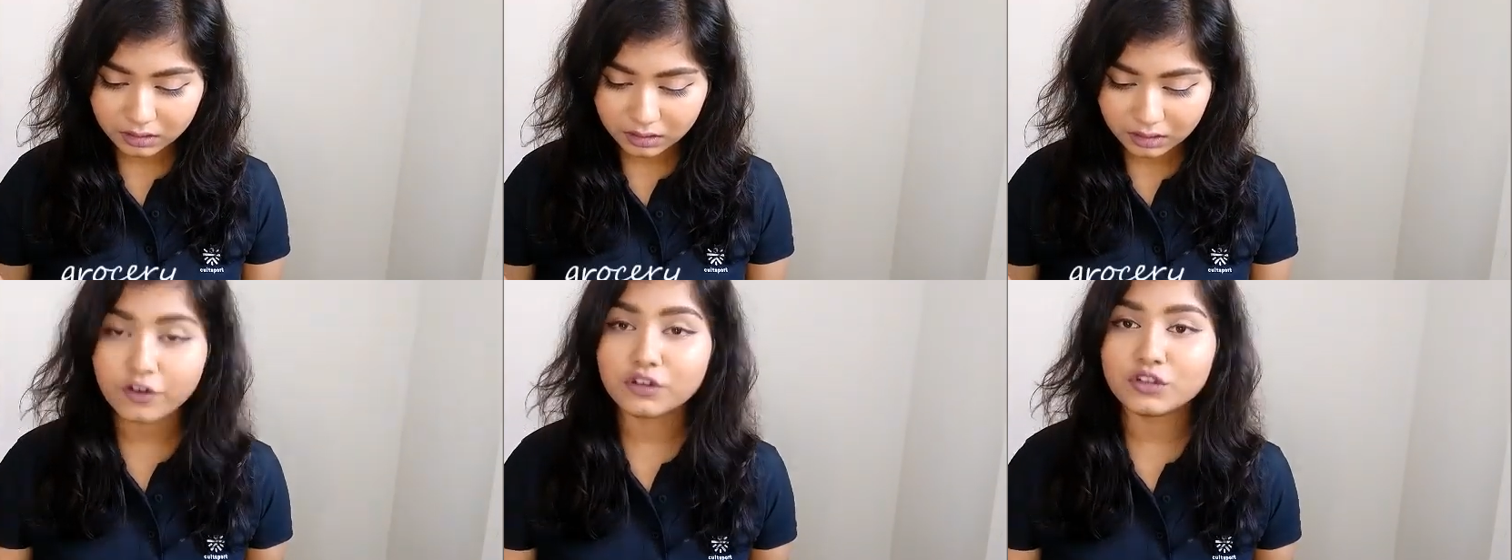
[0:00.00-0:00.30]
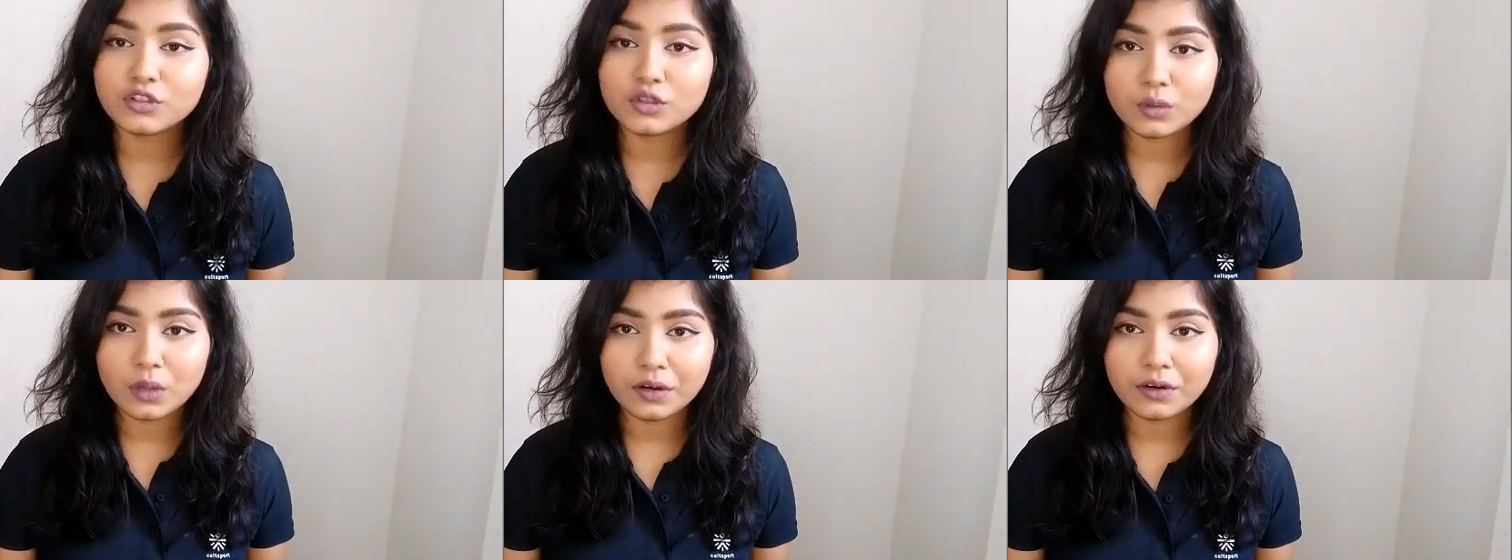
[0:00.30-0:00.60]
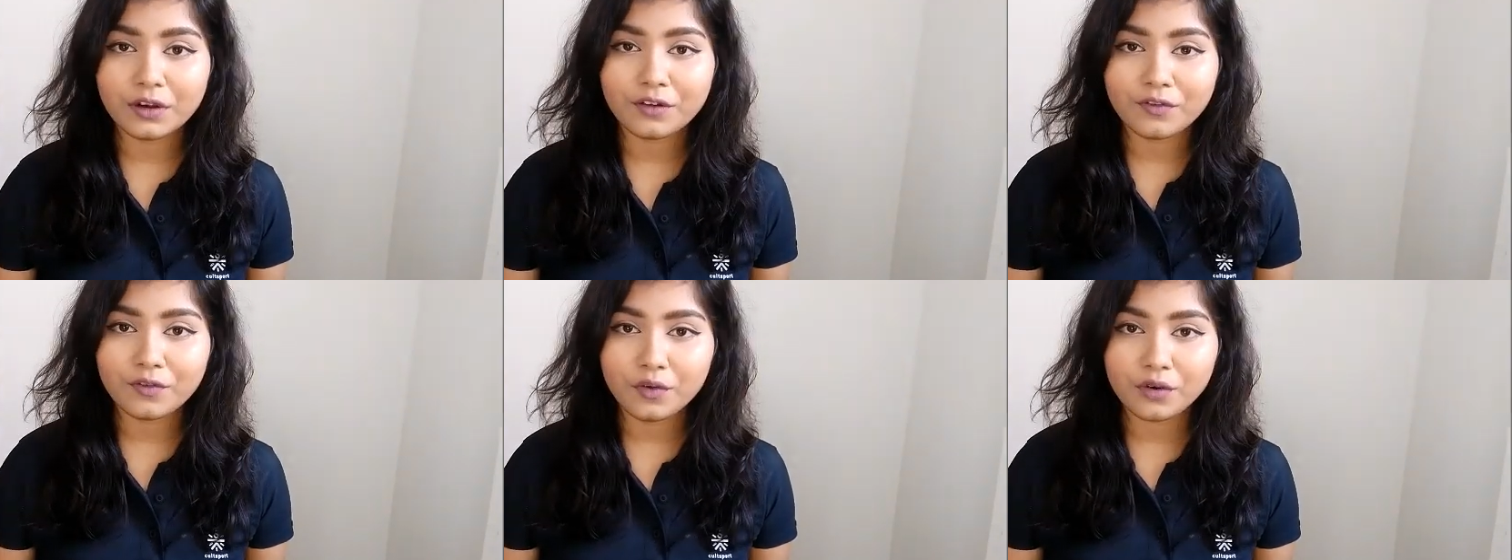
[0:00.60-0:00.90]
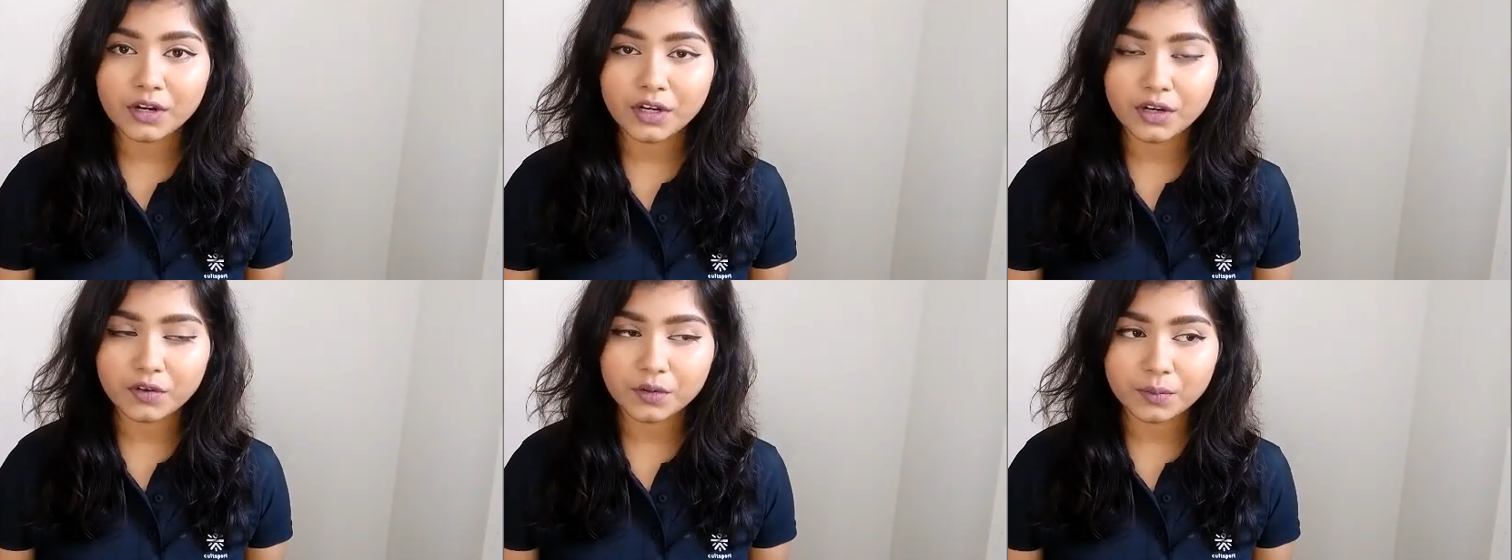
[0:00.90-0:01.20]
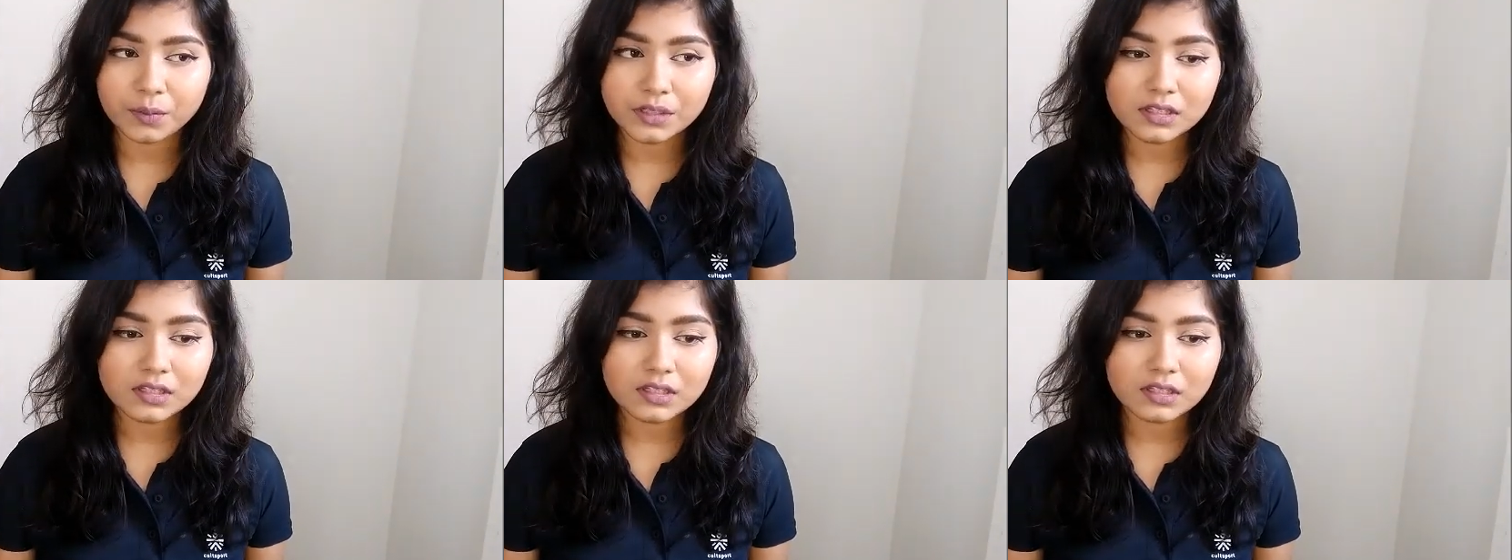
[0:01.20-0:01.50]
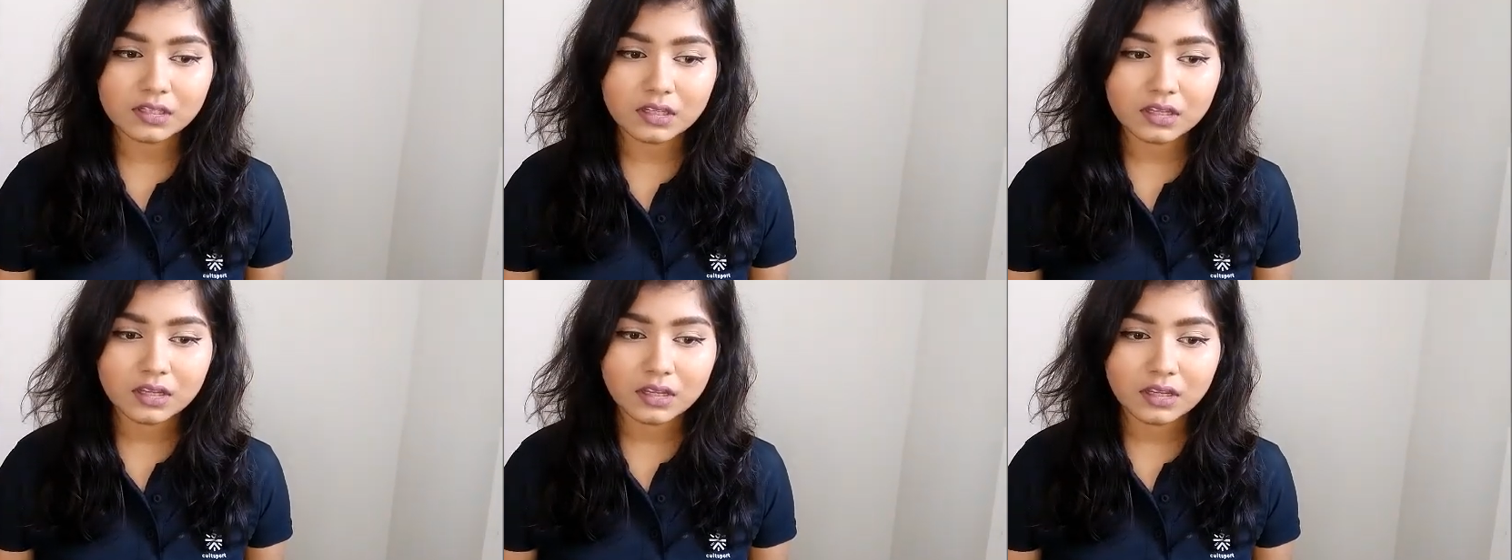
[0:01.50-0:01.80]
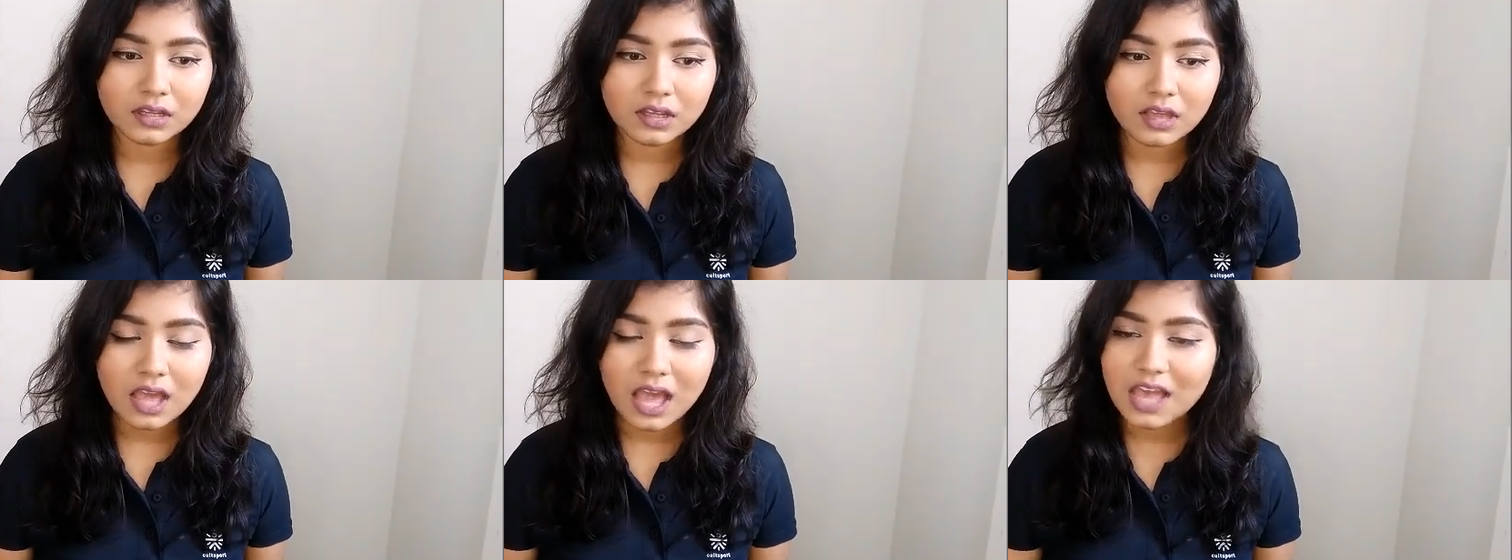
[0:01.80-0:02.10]
for 240 rupees.
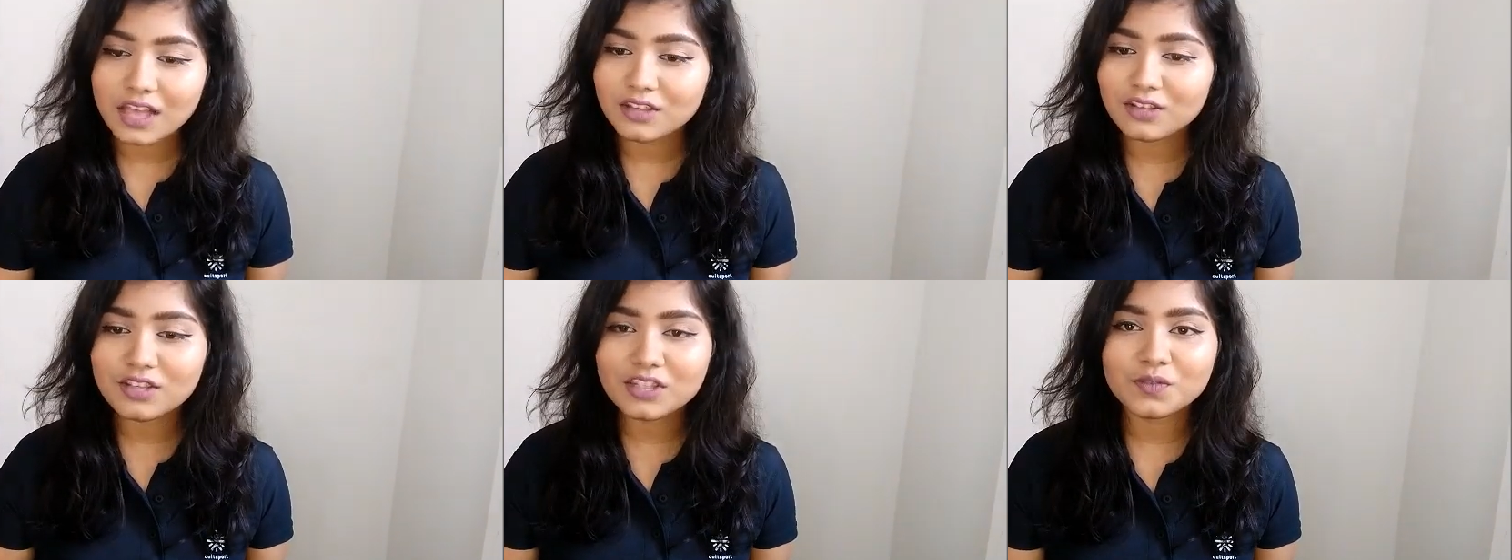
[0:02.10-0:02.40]
I